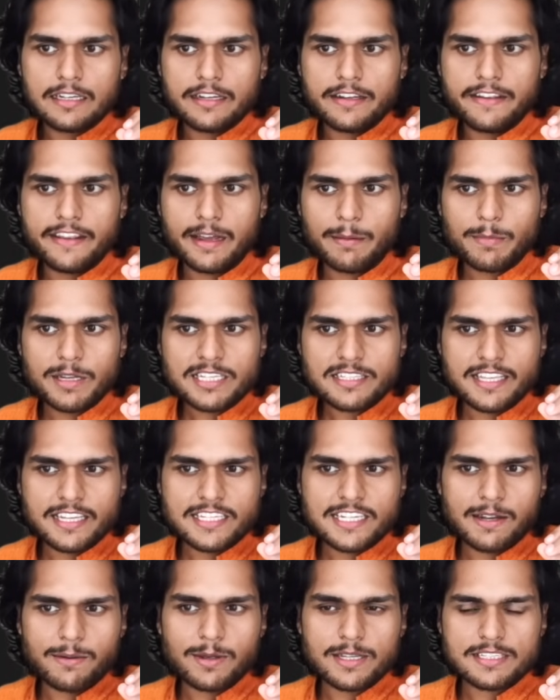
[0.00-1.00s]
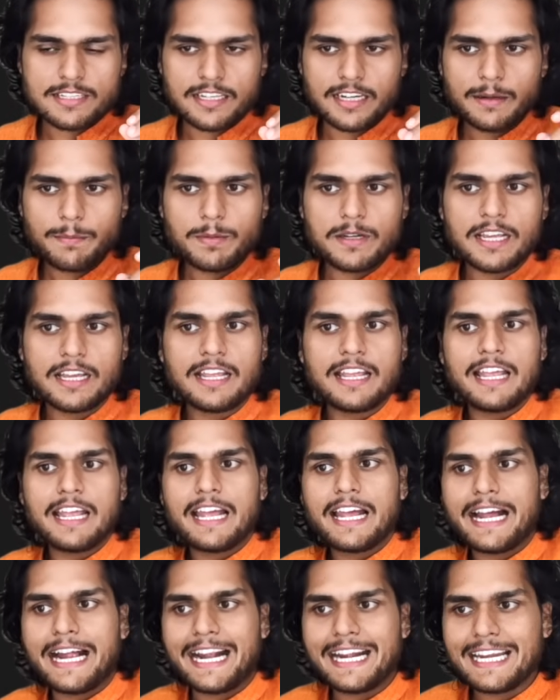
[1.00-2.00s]
Namaste JavaScript,
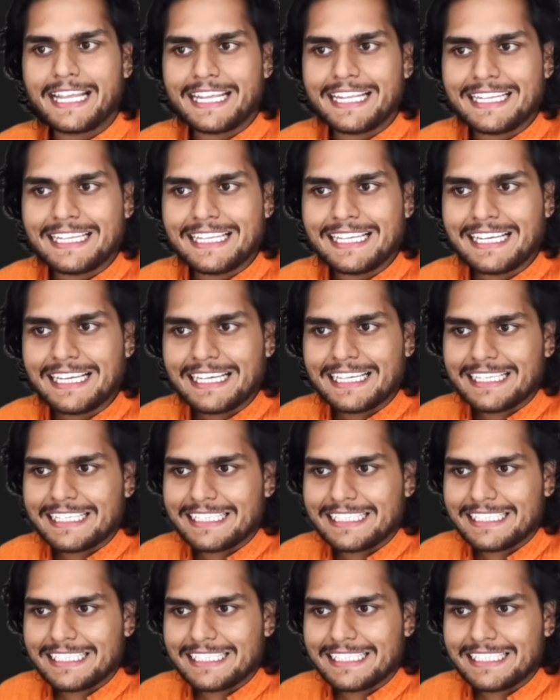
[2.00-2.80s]
and in the